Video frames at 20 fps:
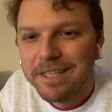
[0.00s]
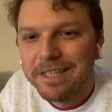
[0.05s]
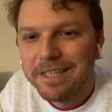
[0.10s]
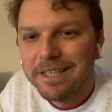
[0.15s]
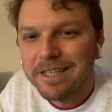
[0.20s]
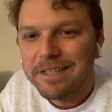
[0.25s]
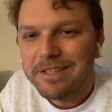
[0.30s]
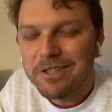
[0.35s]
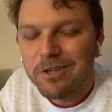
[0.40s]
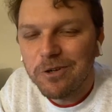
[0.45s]

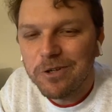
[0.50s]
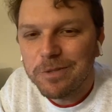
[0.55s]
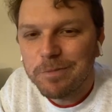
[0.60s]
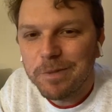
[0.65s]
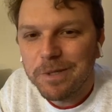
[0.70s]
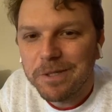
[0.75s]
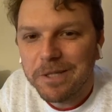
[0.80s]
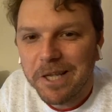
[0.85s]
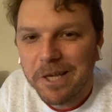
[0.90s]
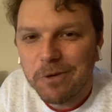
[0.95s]
It's always
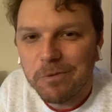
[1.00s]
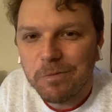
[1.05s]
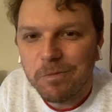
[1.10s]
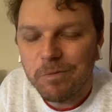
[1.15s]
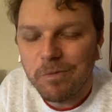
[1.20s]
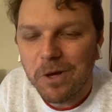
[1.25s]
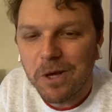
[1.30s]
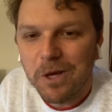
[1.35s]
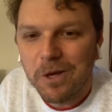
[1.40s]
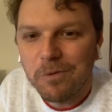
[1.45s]
been like
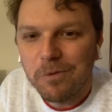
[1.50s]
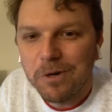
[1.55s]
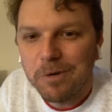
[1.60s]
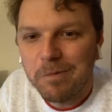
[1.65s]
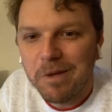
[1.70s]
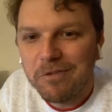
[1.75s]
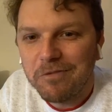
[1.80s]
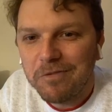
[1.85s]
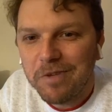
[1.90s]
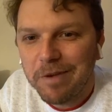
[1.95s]
one of
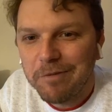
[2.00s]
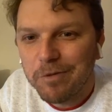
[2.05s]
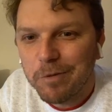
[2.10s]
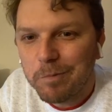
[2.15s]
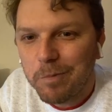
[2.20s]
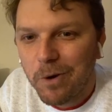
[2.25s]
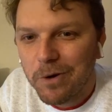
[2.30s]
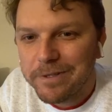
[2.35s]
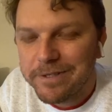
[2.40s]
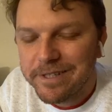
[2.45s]
my favorite
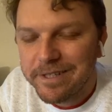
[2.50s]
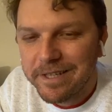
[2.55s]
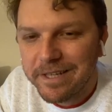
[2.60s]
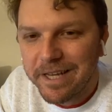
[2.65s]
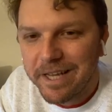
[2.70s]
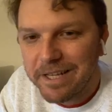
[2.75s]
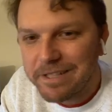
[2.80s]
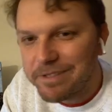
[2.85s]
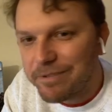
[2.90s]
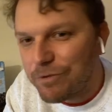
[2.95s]
parts of the
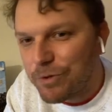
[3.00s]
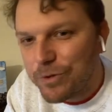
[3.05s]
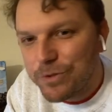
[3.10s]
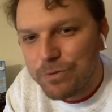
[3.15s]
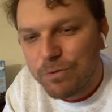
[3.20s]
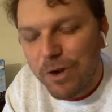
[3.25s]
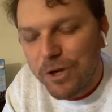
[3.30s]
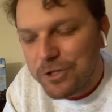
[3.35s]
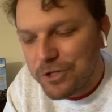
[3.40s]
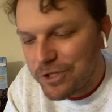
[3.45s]
day. Is I've always
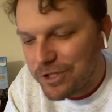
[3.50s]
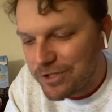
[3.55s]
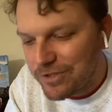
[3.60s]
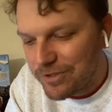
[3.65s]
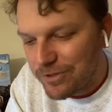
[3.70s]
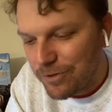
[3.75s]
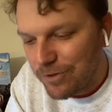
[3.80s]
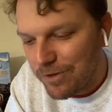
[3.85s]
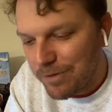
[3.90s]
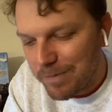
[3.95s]
rushed to
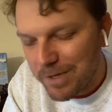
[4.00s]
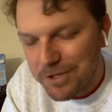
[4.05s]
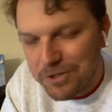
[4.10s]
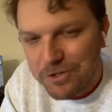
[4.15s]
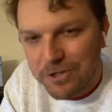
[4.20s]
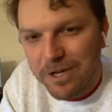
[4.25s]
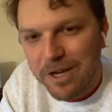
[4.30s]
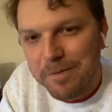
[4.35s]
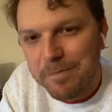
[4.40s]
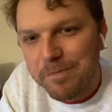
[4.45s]
school to make
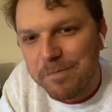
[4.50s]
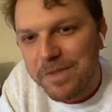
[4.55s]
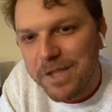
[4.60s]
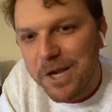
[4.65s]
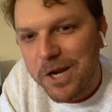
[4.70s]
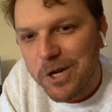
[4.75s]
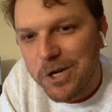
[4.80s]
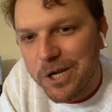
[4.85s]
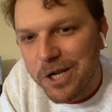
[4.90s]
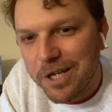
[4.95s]
sure I'm
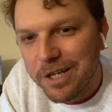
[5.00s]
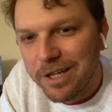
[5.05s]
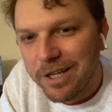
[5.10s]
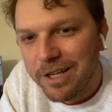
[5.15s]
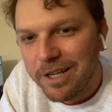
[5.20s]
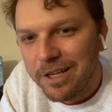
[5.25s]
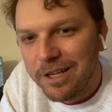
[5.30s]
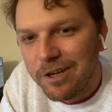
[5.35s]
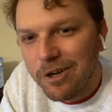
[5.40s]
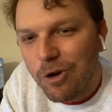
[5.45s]
there to
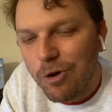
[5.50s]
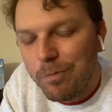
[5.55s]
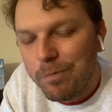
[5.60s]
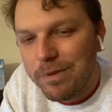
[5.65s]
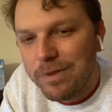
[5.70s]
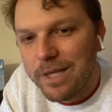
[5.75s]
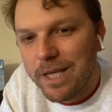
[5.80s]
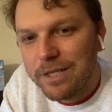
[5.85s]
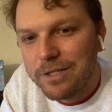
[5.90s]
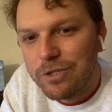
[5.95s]

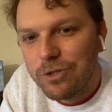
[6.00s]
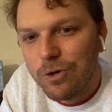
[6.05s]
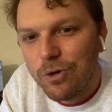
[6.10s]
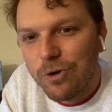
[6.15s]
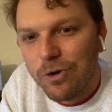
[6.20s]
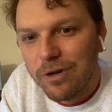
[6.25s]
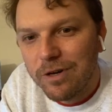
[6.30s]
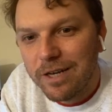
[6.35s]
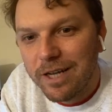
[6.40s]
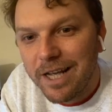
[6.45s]
open that
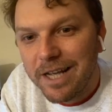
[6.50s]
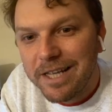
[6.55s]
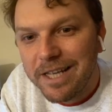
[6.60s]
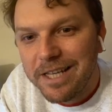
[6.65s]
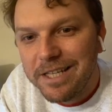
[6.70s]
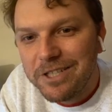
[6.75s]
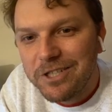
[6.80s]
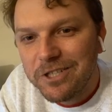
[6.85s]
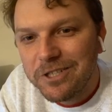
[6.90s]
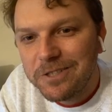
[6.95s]
door. Hi,
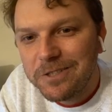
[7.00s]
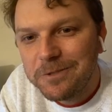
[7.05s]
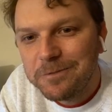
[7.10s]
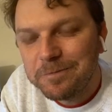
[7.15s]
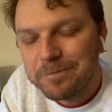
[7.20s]
Angel.